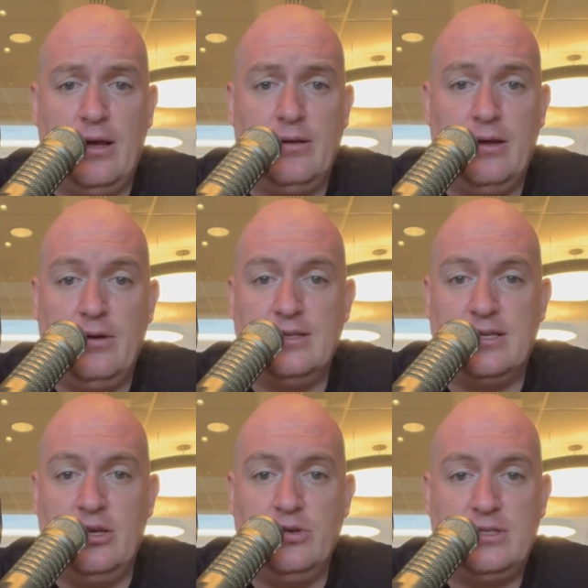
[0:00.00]
is the
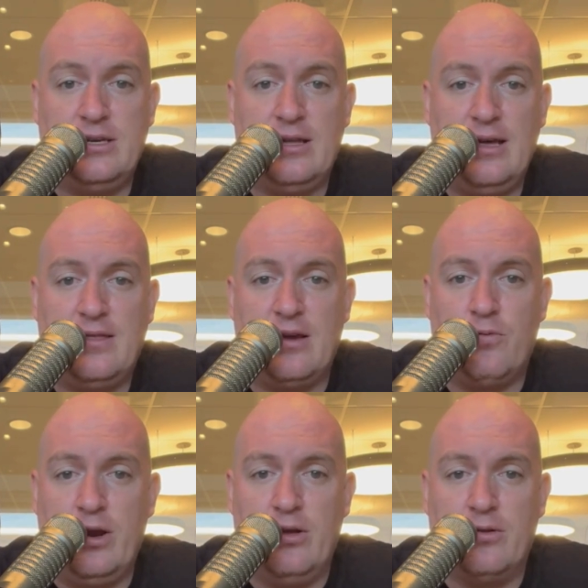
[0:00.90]
UCLA thing
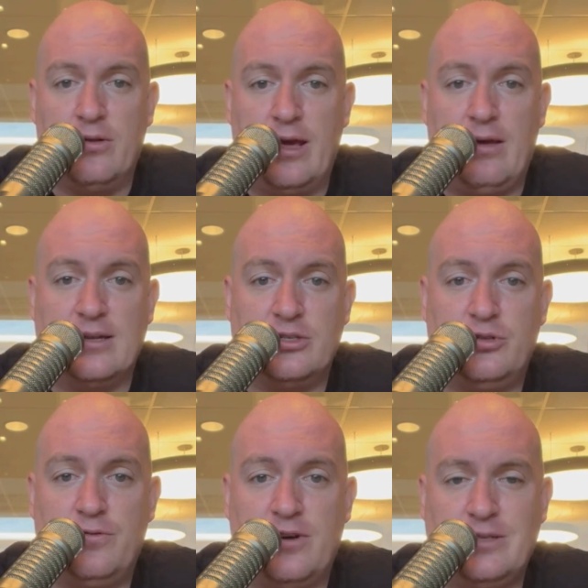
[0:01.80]
real? Like, as a true
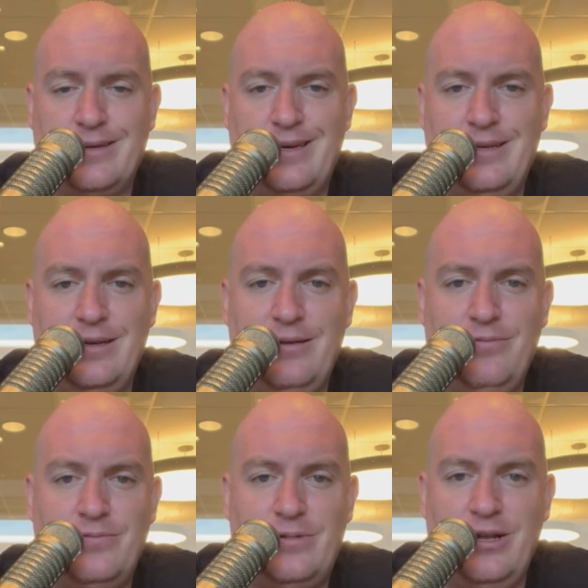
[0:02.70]
freshman, he
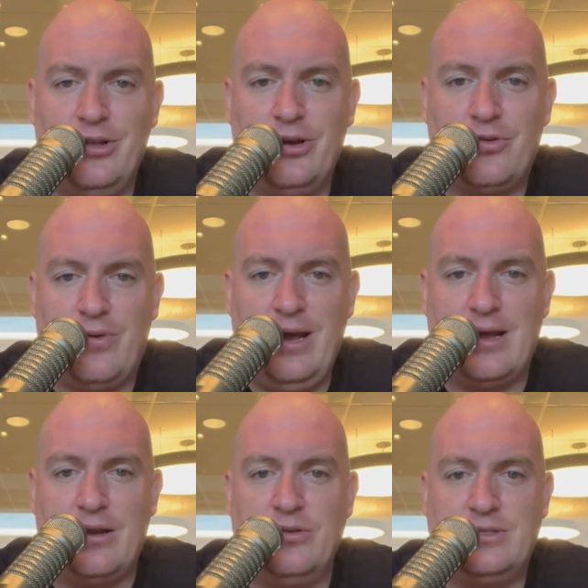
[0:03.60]
didn't look great at
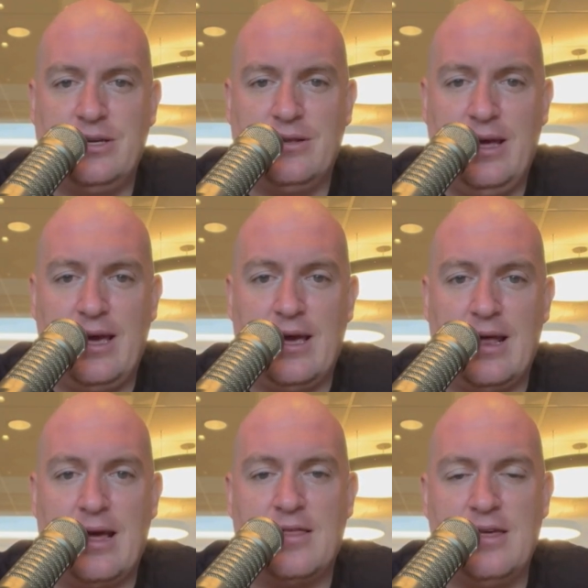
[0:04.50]
UCLA, and I
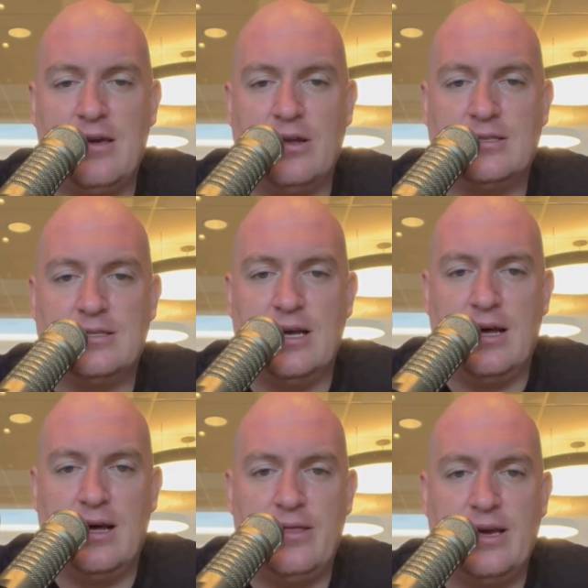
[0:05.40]
think
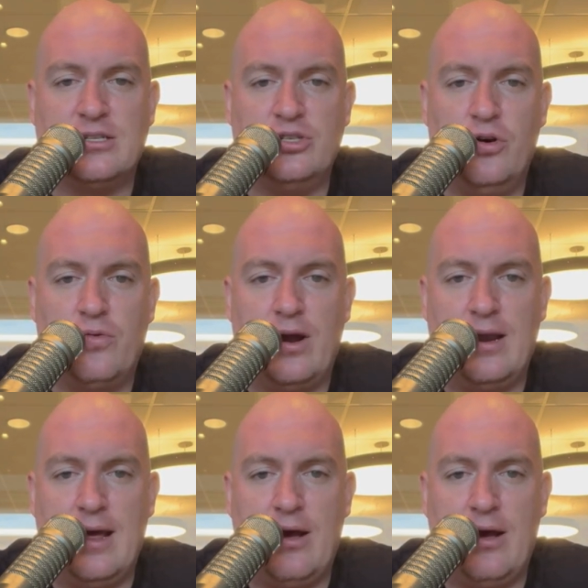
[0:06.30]
it's known right now